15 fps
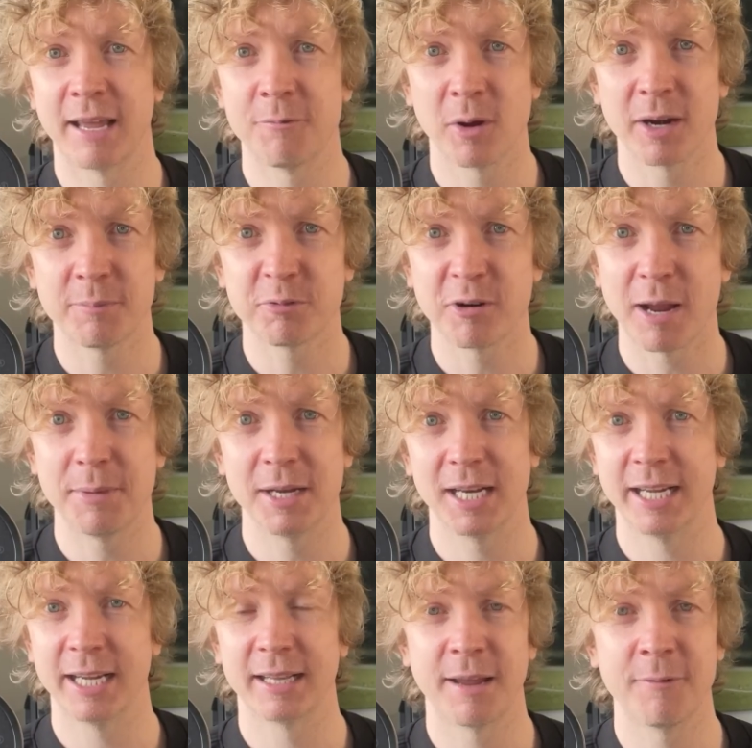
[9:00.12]
won a Premier
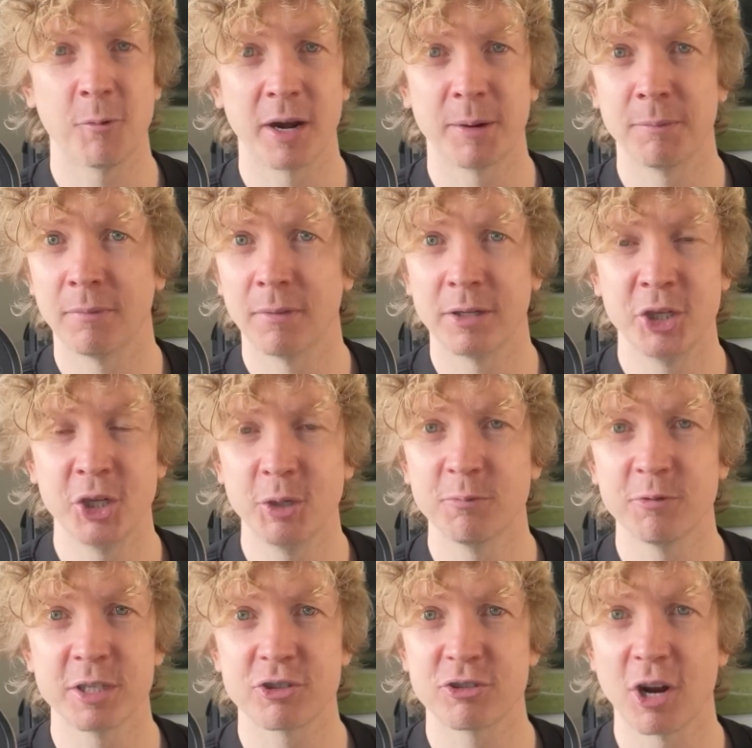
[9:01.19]
League, they've won
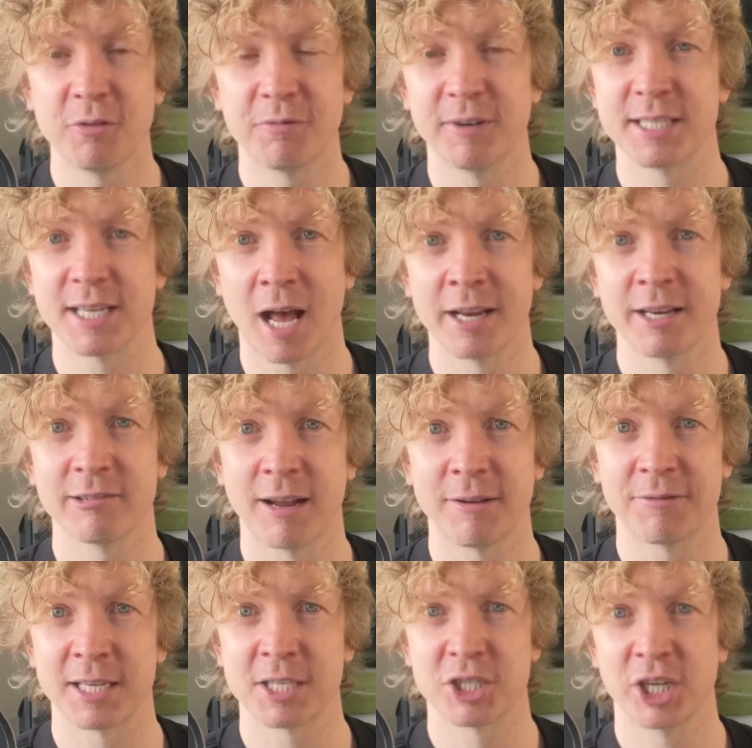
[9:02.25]
numerous trophies under
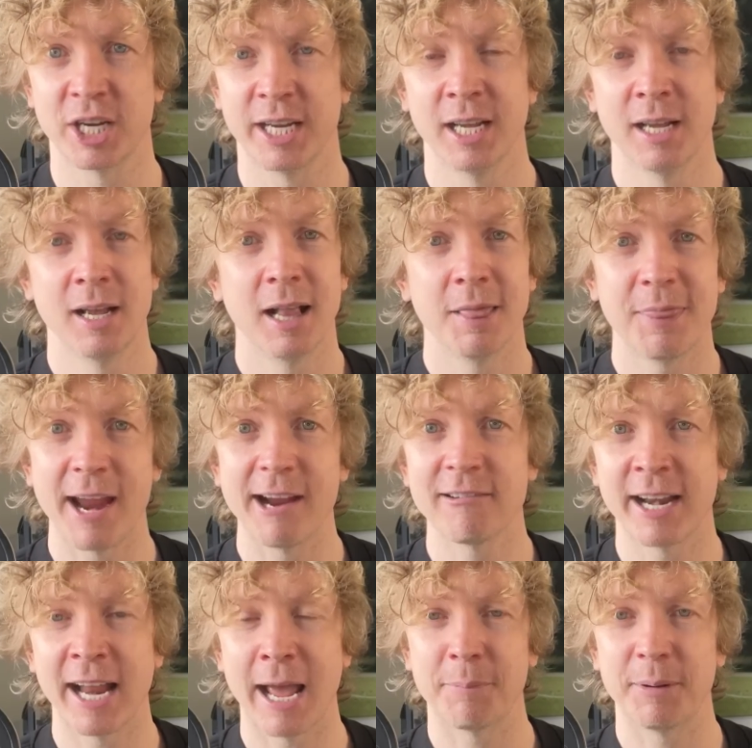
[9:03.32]
FSG, they are
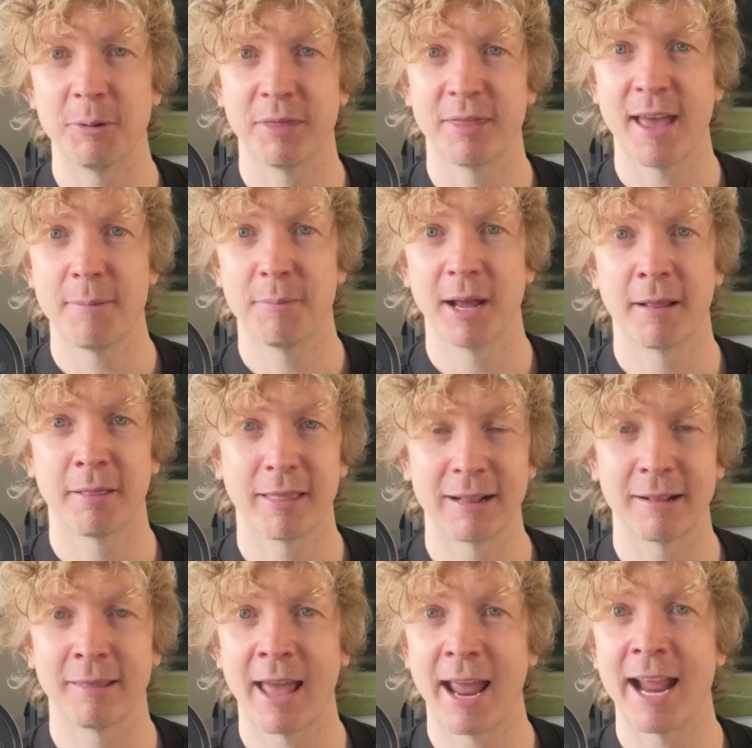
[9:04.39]
unhappy with them and
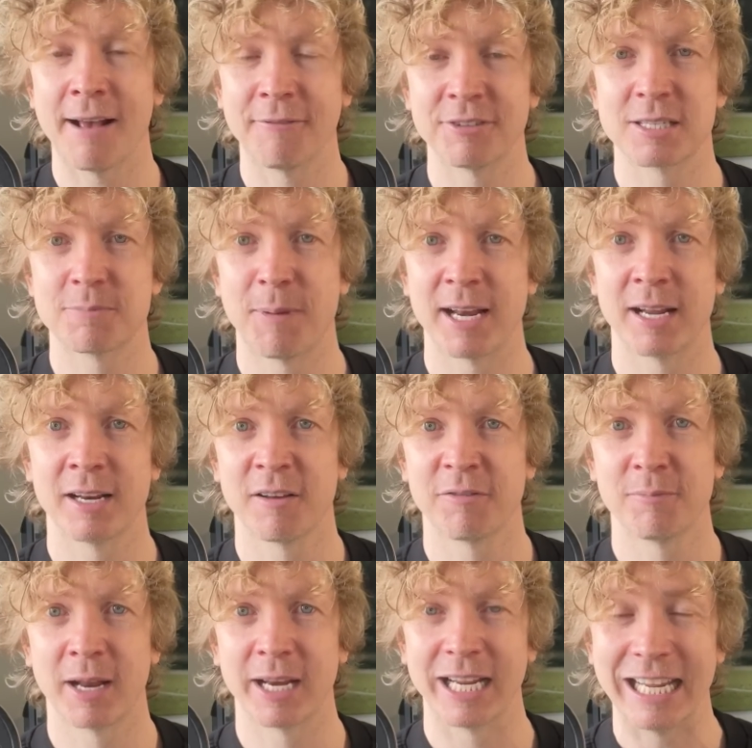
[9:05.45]
think that they haven't spent
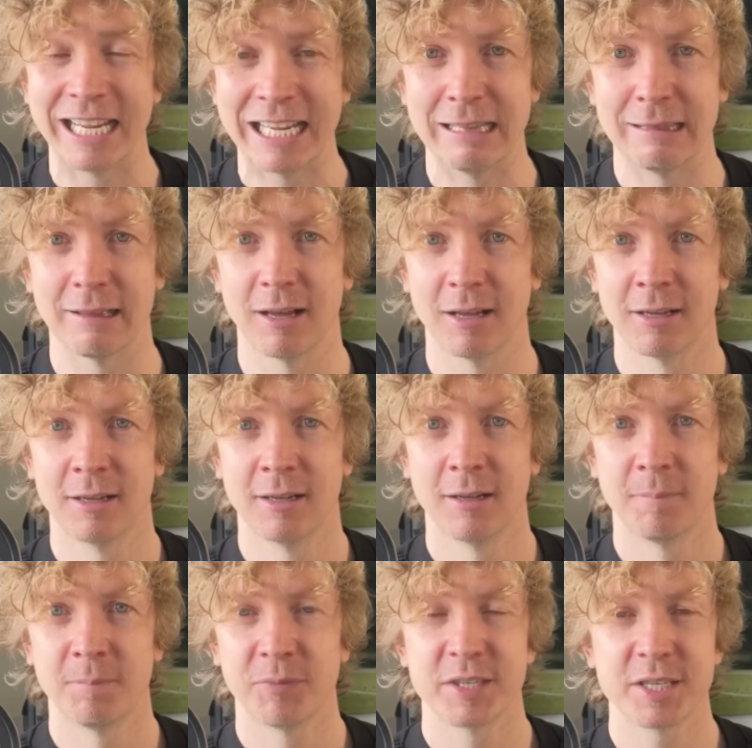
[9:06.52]
enough money either.
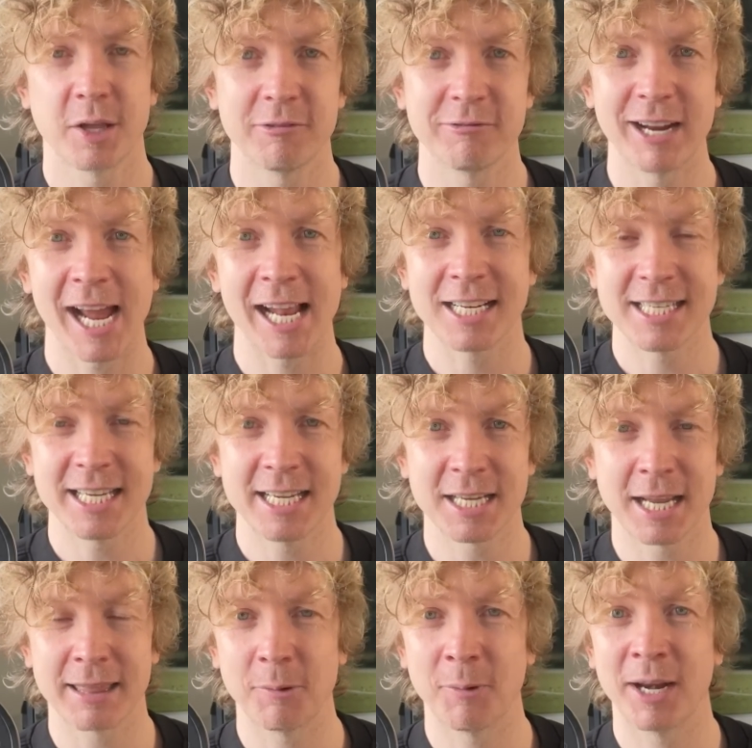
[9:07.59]
So the reality is,
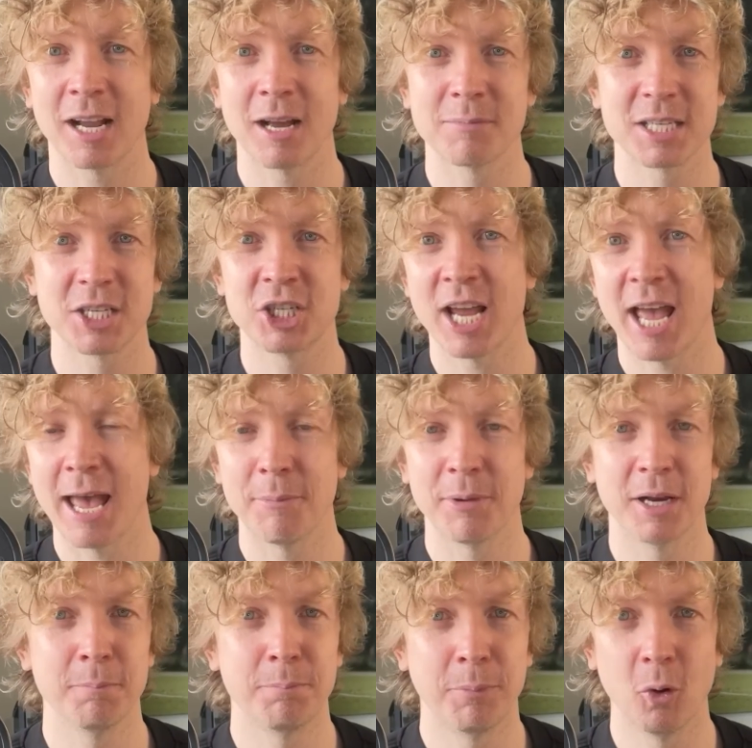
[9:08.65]
I think when it comes to
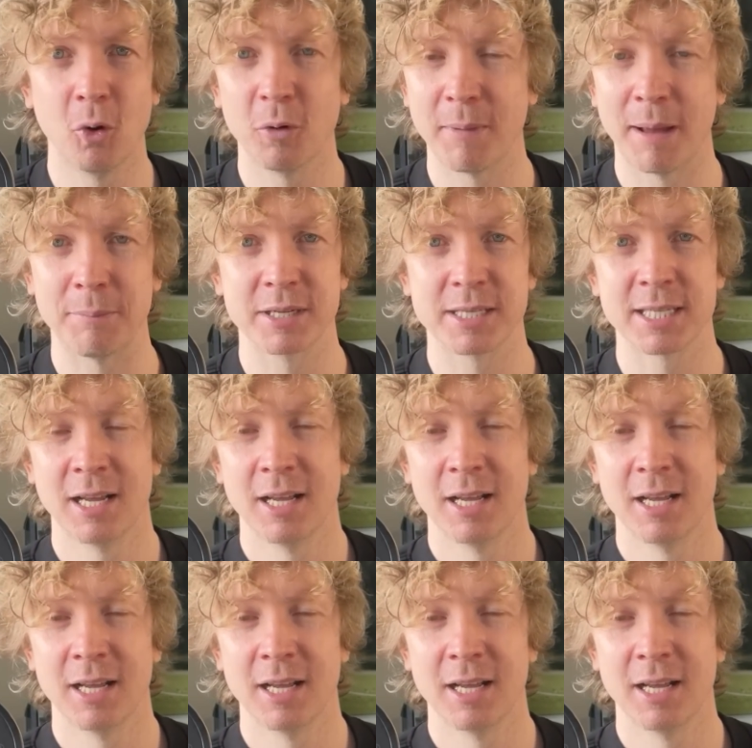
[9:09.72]
chairman and board members,